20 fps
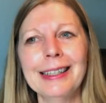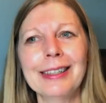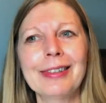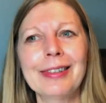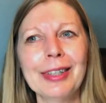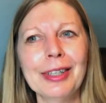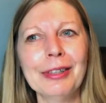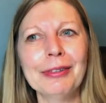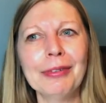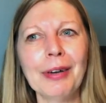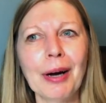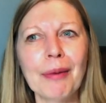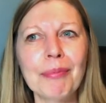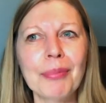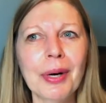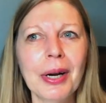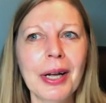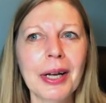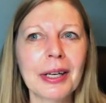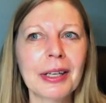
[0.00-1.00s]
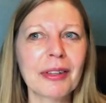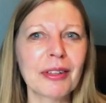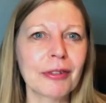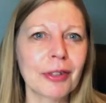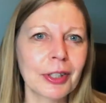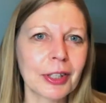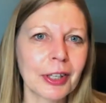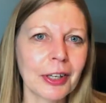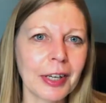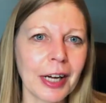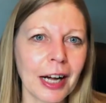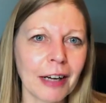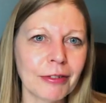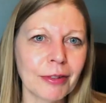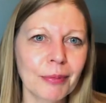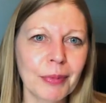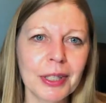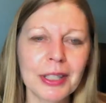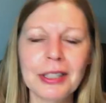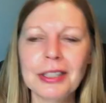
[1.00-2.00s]
You see a fabric, they've only got
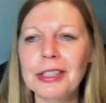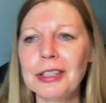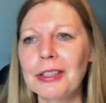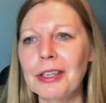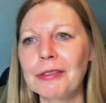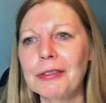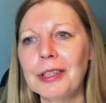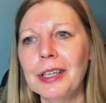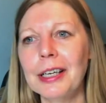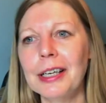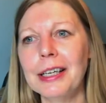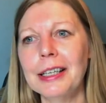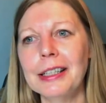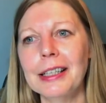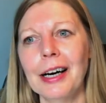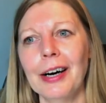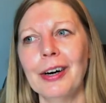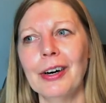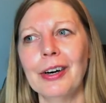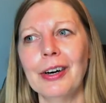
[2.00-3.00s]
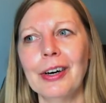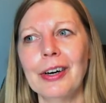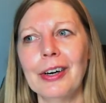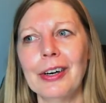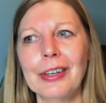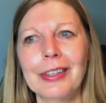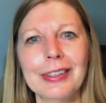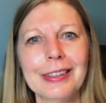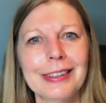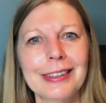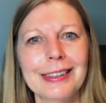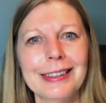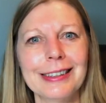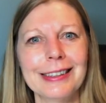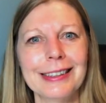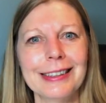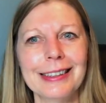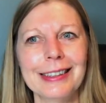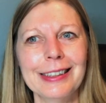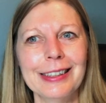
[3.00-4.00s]
half a metre of it, or
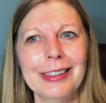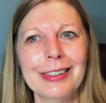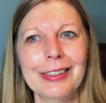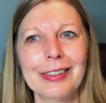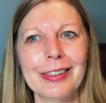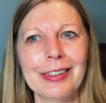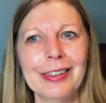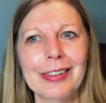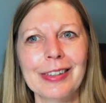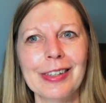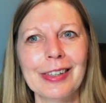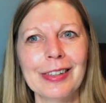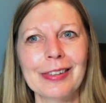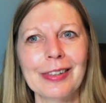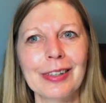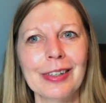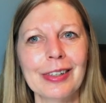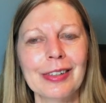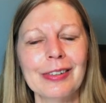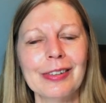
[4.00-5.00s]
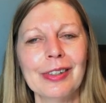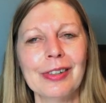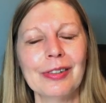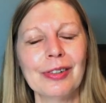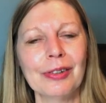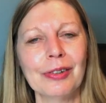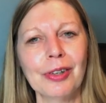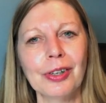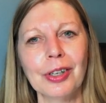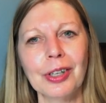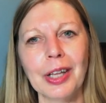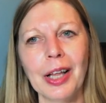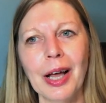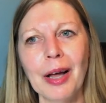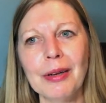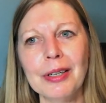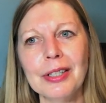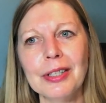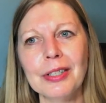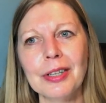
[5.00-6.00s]
you know, it's a roll
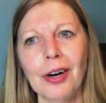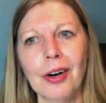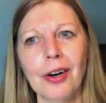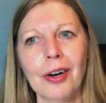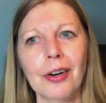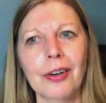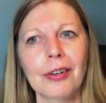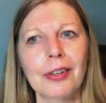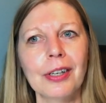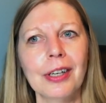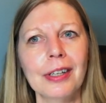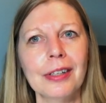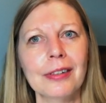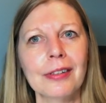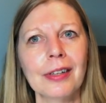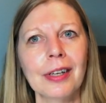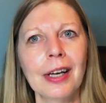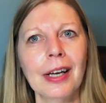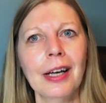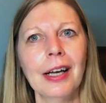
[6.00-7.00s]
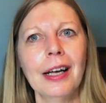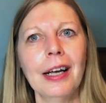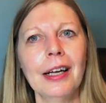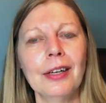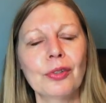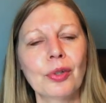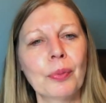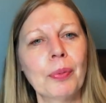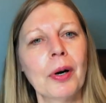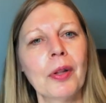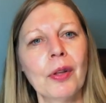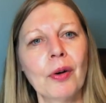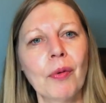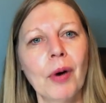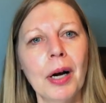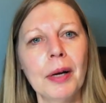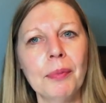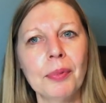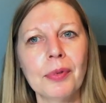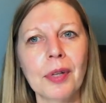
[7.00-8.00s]
end, or it's up on the
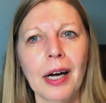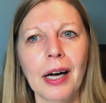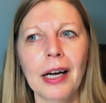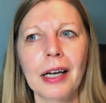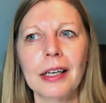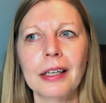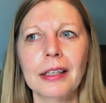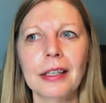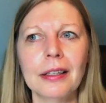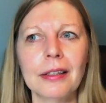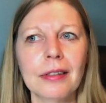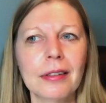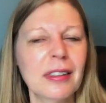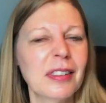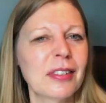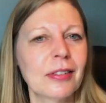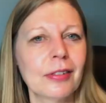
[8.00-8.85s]
website and it's